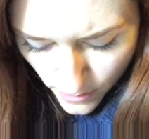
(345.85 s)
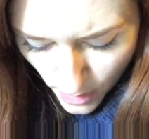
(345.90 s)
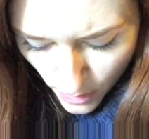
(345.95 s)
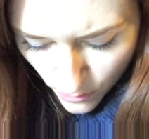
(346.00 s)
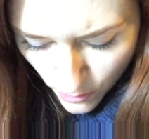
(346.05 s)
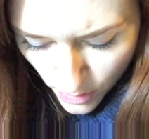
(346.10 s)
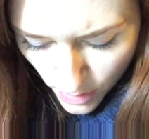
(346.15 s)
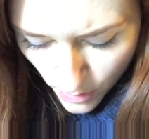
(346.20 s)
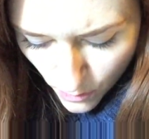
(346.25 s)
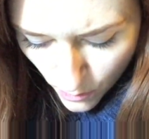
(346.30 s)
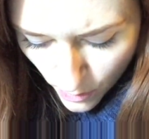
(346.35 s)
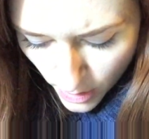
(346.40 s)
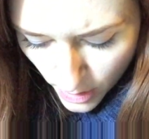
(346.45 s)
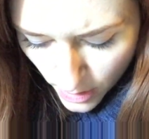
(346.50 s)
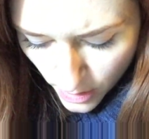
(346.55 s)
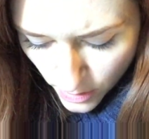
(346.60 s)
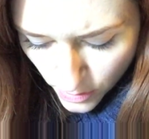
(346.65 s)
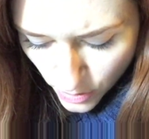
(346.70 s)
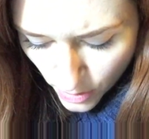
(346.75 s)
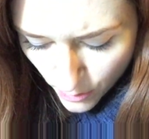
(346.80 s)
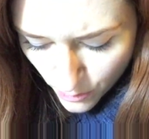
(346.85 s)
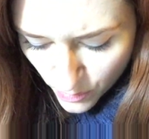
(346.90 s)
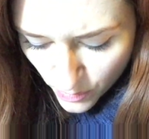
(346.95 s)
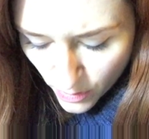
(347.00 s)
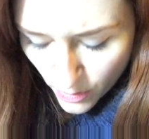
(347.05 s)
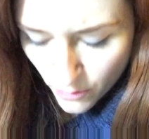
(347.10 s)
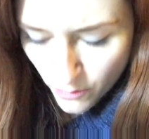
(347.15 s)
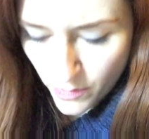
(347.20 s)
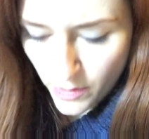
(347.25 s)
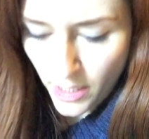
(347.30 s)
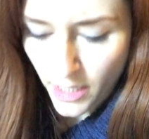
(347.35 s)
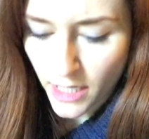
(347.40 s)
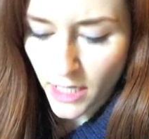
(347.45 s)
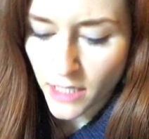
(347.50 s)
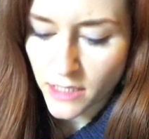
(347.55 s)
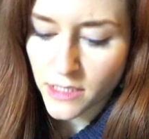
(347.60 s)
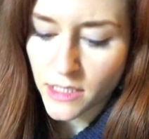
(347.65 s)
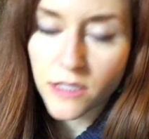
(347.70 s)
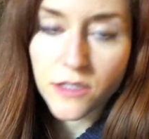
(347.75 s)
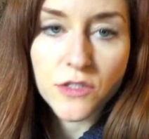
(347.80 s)
I really wanted a jump rope, but I
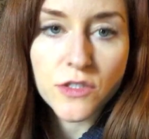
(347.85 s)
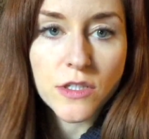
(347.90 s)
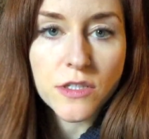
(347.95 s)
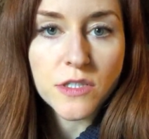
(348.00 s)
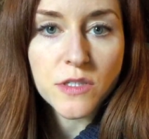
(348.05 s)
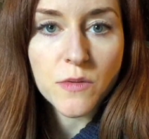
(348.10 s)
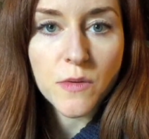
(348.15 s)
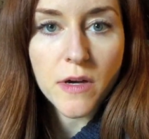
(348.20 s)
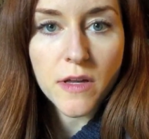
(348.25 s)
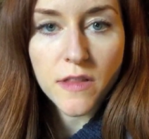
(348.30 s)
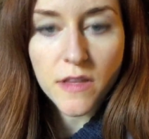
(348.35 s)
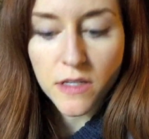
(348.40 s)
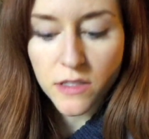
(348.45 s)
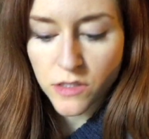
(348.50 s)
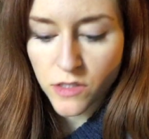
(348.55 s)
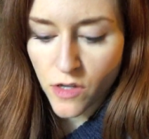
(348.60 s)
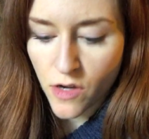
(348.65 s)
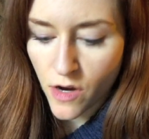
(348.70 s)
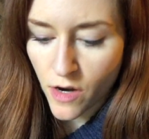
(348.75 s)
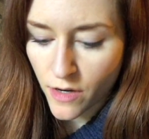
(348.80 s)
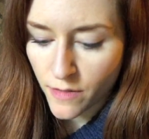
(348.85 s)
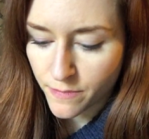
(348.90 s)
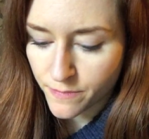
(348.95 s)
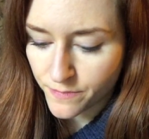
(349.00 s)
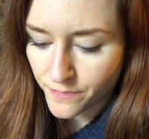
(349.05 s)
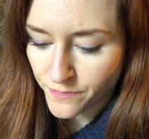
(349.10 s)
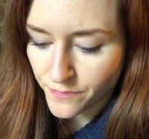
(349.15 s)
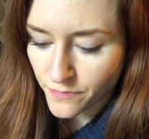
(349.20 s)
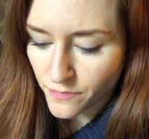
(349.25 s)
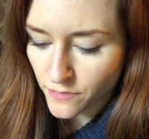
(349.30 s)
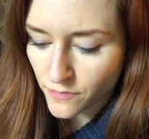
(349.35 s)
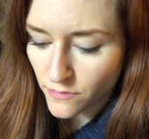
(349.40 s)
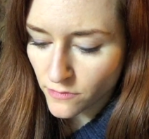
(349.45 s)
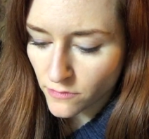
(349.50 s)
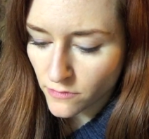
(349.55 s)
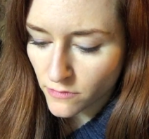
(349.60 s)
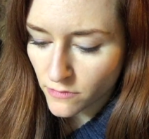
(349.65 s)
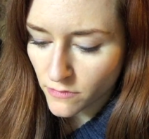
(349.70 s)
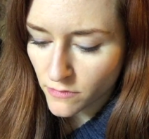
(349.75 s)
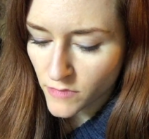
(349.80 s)
guess that's just the way things are.
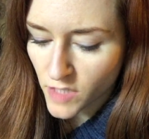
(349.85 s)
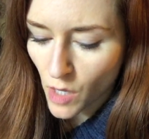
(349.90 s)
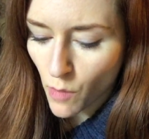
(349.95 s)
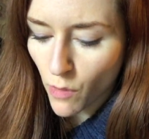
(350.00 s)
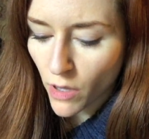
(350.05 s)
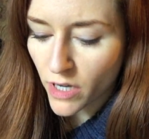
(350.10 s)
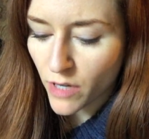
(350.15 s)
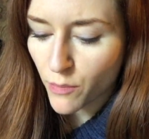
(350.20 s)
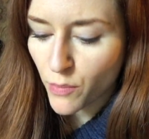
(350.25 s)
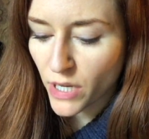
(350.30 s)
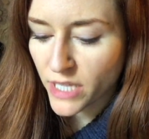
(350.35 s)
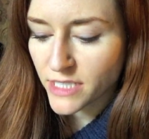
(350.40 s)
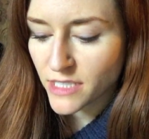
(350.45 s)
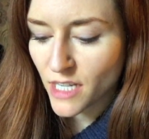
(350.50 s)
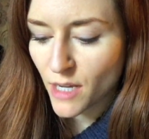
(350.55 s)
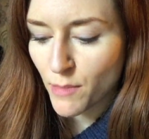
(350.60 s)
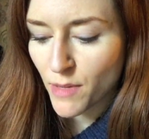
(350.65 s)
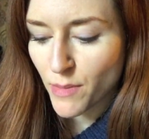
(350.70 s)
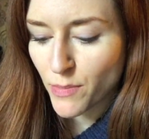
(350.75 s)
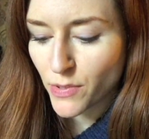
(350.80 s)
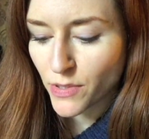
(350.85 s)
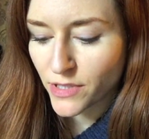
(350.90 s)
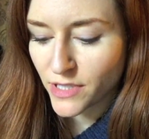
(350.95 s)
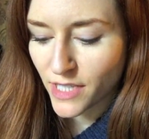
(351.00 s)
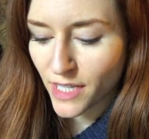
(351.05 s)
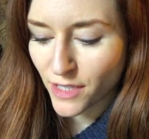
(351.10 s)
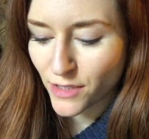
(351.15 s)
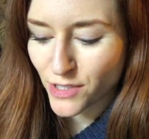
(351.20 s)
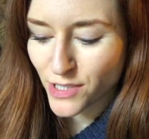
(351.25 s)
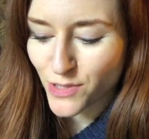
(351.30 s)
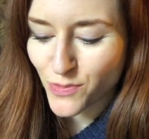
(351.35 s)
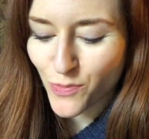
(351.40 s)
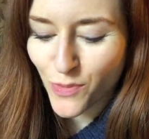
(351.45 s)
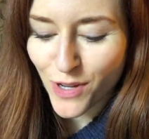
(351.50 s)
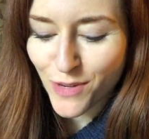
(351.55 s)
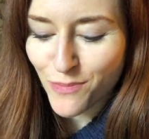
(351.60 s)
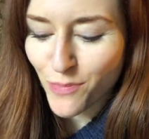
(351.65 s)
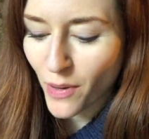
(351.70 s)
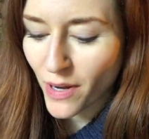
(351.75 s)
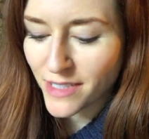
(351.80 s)
I wanted a present on my birthday, just
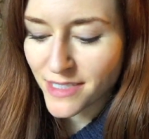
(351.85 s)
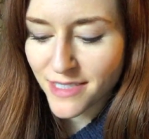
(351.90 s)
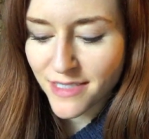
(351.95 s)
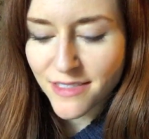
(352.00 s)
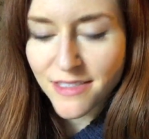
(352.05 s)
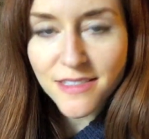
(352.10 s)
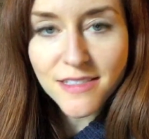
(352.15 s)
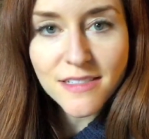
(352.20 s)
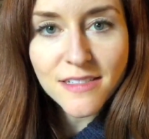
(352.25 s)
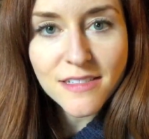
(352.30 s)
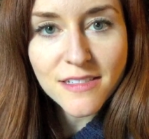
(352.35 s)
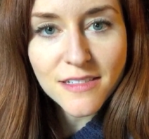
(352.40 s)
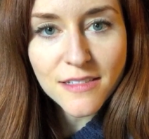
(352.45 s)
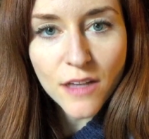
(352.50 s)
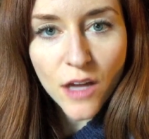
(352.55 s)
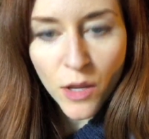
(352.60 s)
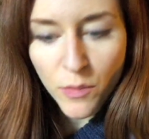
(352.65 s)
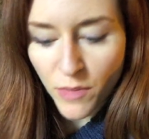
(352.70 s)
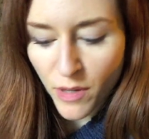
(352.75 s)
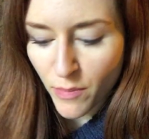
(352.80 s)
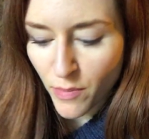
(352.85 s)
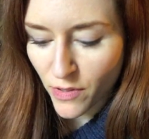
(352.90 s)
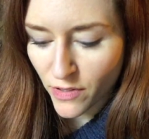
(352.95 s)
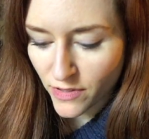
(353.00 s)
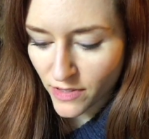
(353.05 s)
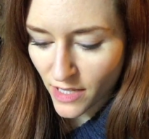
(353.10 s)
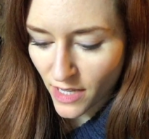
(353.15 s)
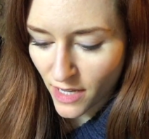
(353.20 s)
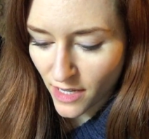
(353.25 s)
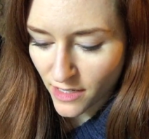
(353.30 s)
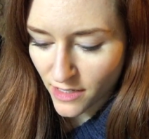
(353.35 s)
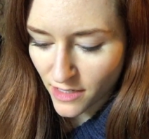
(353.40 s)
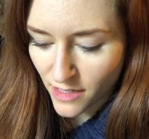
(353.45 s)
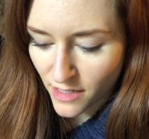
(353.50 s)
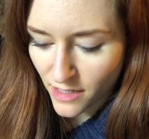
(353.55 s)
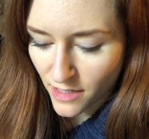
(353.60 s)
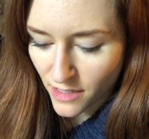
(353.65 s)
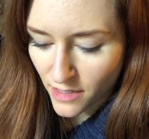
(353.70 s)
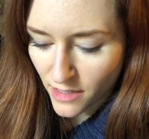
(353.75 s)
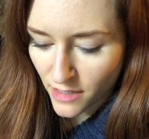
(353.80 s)
one present on my birthday.
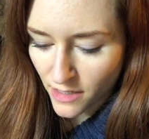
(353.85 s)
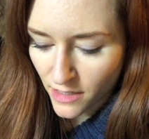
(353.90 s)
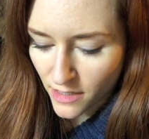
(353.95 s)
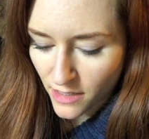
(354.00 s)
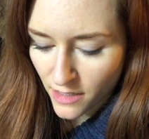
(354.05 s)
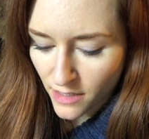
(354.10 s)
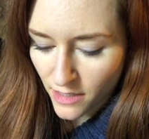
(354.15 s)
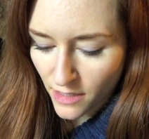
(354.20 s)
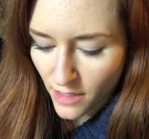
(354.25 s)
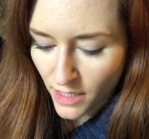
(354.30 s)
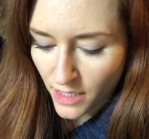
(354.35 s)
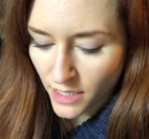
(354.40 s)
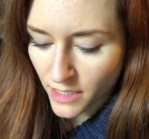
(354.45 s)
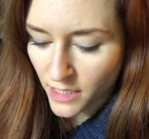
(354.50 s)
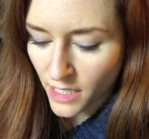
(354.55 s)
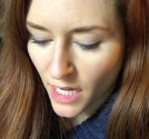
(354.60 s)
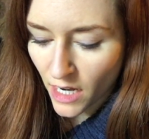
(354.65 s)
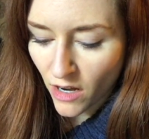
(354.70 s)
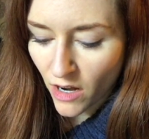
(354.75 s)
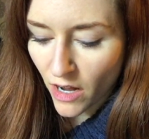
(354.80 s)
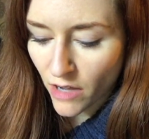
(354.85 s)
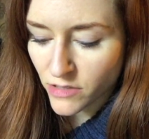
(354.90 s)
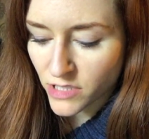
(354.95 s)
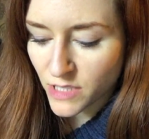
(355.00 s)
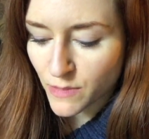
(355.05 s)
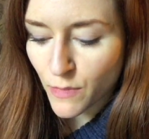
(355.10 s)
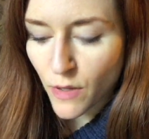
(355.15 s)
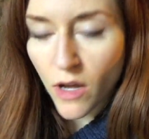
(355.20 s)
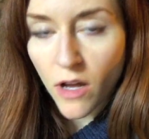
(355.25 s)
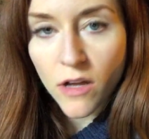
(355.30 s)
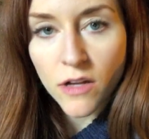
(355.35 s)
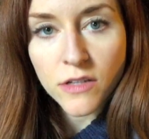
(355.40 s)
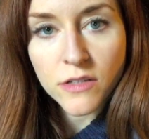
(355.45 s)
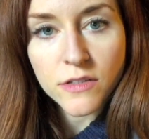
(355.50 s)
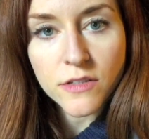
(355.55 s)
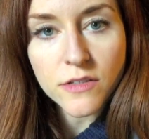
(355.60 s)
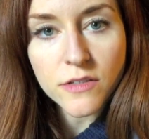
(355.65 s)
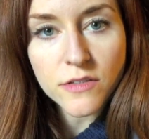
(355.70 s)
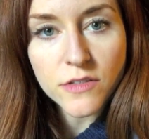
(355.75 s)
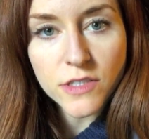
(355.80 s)
I didn't care how
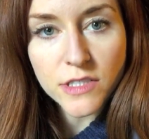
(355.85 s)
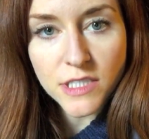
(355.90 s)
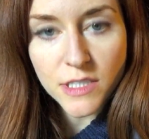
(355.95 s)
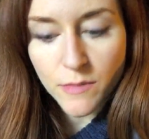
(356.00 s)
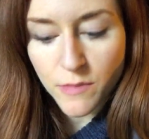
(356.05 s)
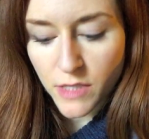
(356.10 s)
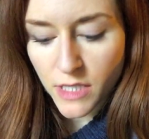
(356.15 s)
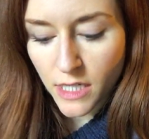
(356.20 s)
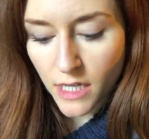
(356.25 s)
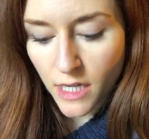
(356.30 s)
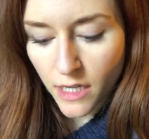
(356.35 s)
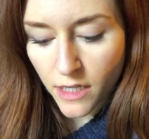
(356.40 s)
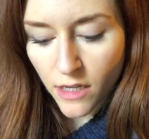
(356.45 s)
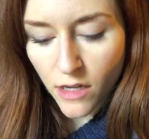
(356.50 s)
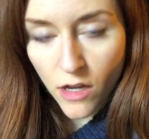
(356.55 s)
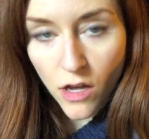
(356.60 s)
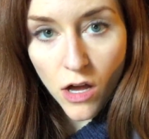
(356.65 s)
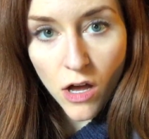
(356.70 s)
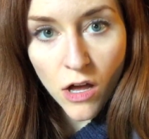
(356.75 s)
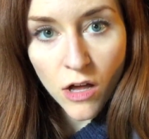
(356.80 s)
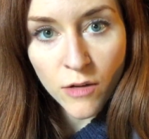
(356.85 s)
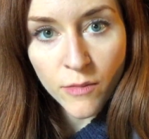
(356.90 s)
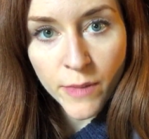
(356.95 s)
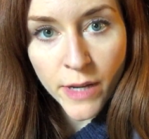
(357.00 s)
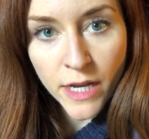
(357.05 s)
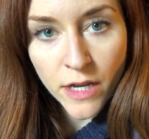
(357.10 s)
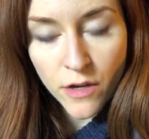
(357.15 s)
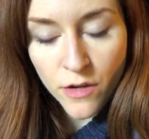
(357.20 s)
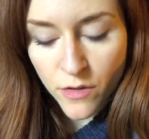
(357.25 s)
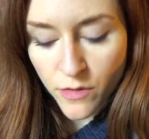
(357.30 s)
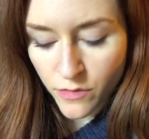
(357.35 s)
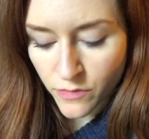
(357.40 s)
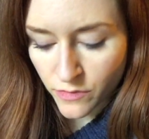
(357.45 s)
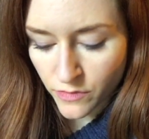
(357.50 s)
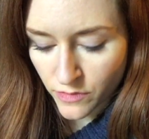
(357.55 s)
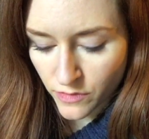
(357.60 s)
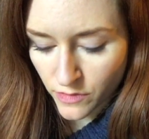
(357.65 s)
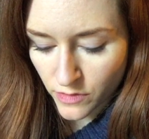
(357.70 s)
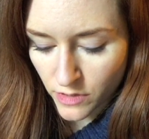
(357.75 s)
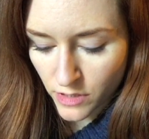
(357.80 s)
small, just something I could call my own.